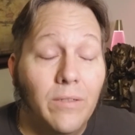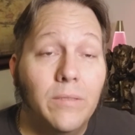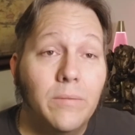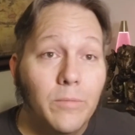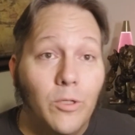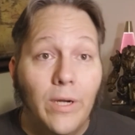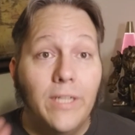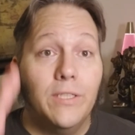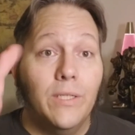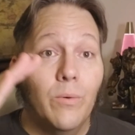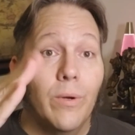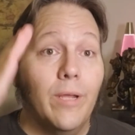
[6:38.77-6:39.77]
just
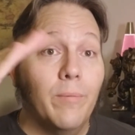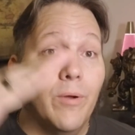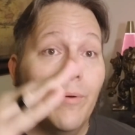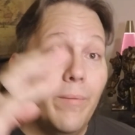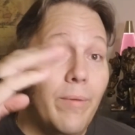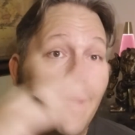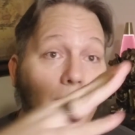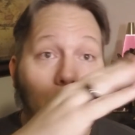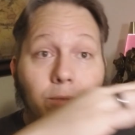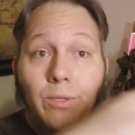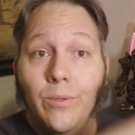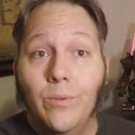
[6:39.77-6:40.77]
gradually working my way back
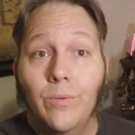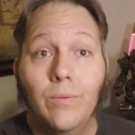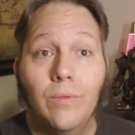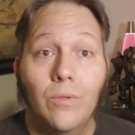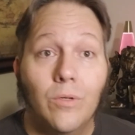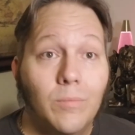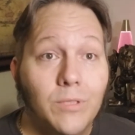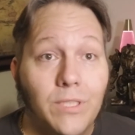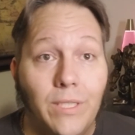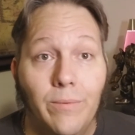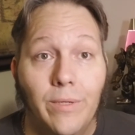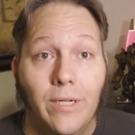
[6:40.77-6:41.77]
up to
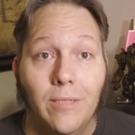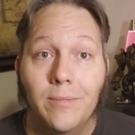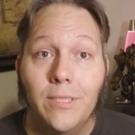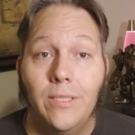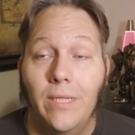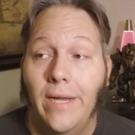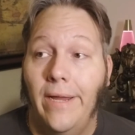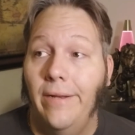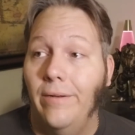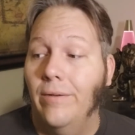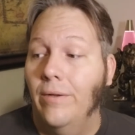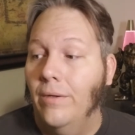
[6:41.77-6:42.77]
normalcy when it comes to
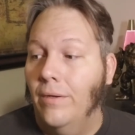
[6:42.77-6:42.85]
diet.